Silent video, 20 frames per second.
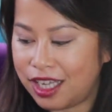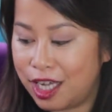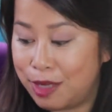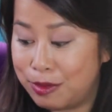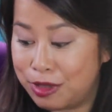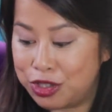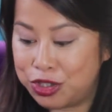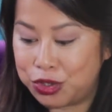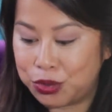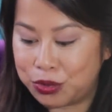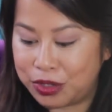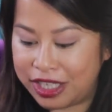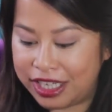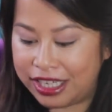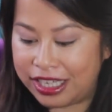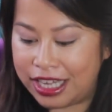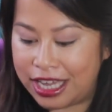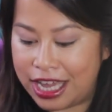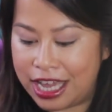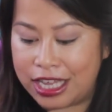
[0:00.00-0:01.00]
am
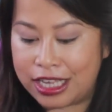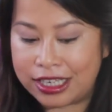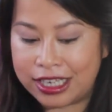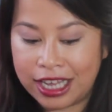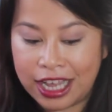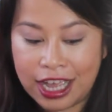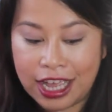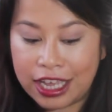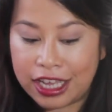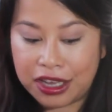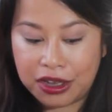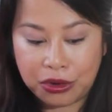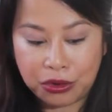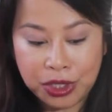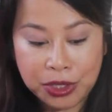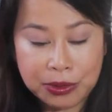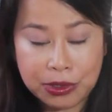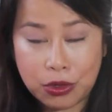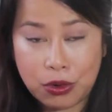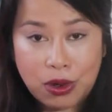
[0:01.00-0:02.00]
enjoying it. It
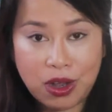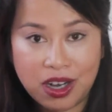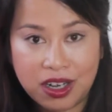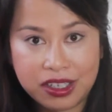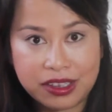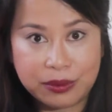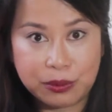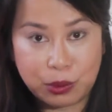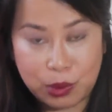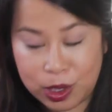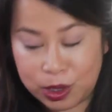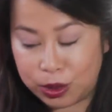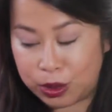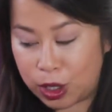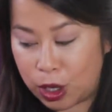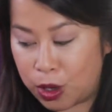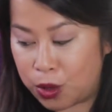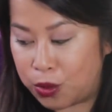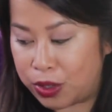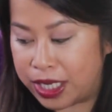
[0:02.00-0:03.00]
only required one
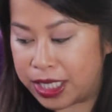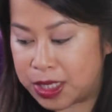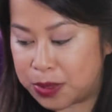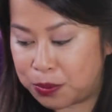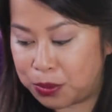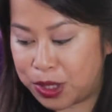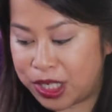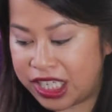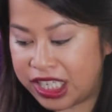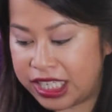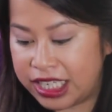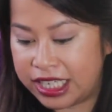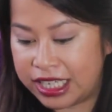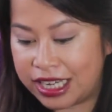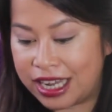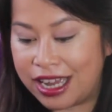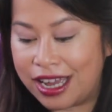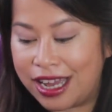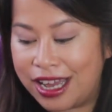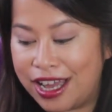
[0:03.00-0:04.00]
coat. It's
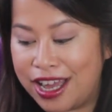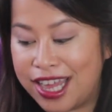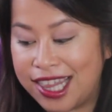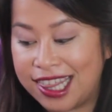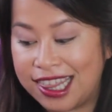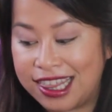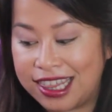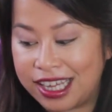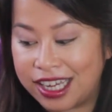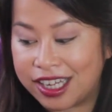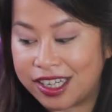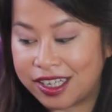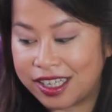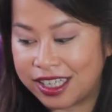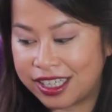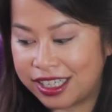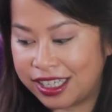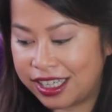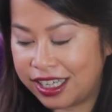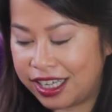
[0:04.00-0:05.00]
pretty thick
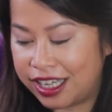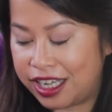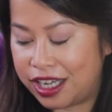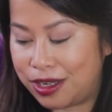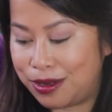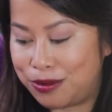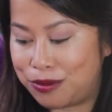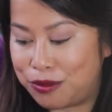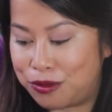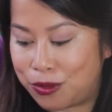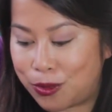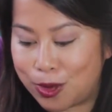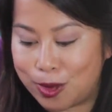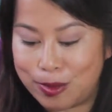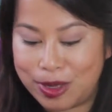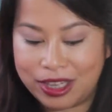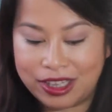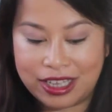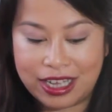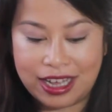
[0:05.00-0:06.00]
in
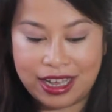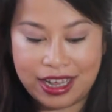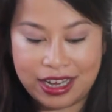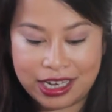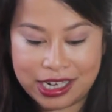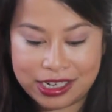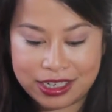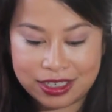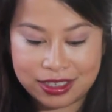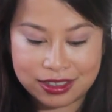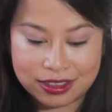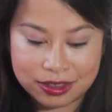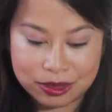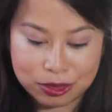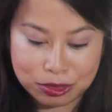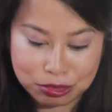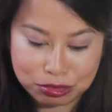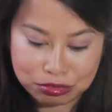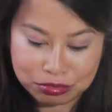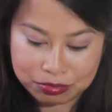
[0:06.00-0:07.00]
formula, and it's
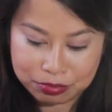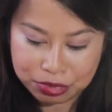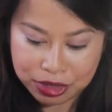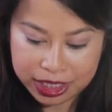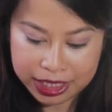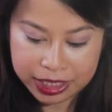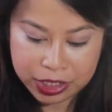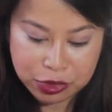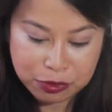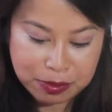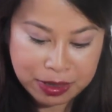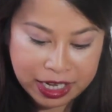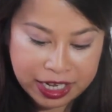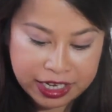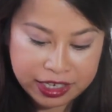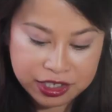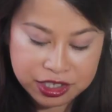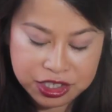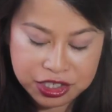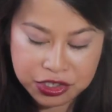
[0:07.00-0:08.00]
pretty
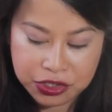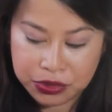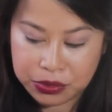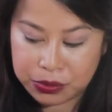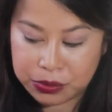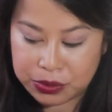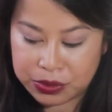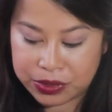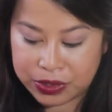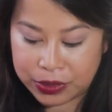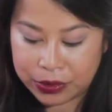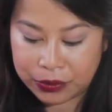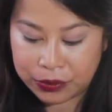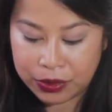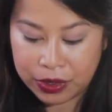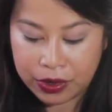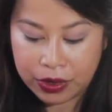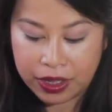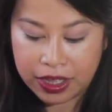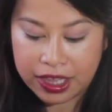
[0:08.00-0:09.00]
opaque too. So
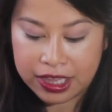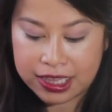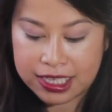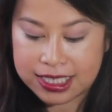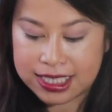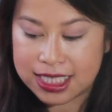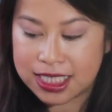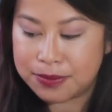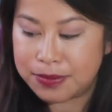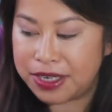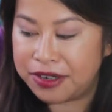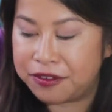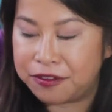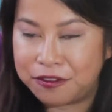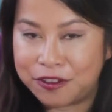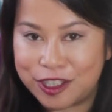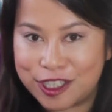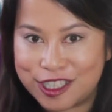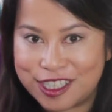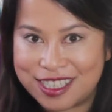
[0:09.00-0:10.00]
this is my
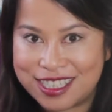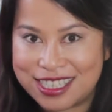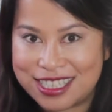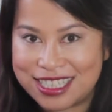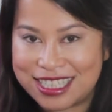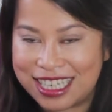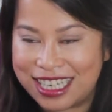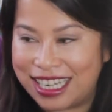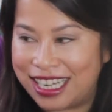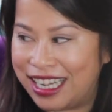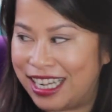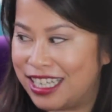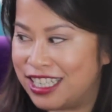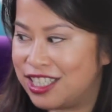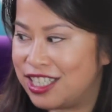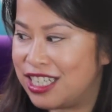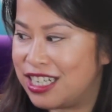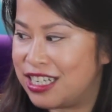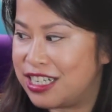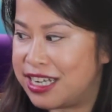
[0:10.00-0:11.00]
first
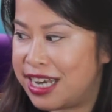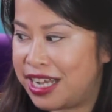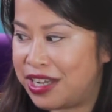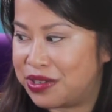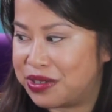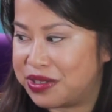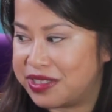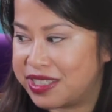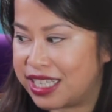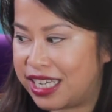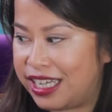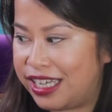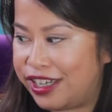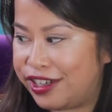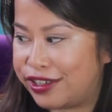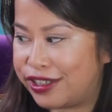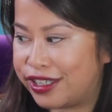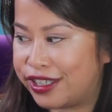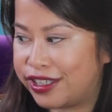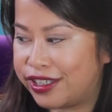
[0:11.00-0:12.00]
Nails
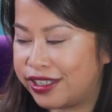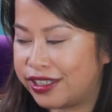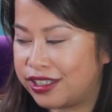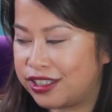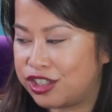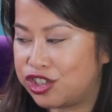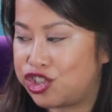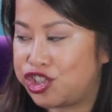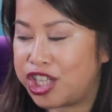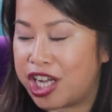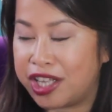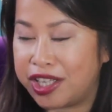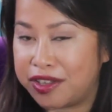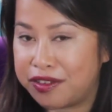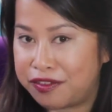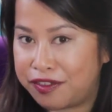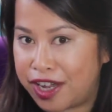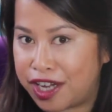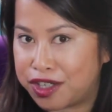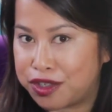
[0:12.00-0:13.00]
Inc Gel
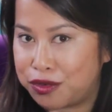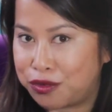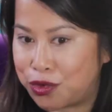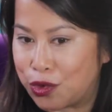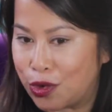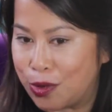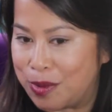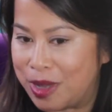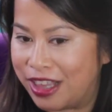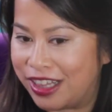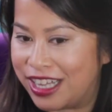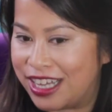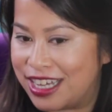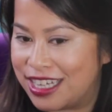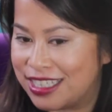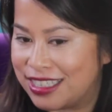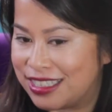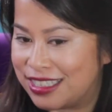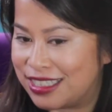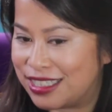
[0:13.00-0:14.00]
Effect
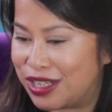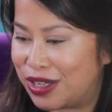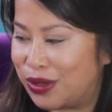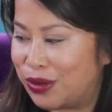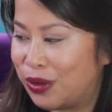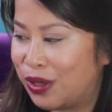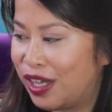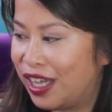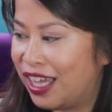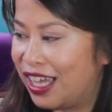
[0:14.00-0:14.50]
formula. So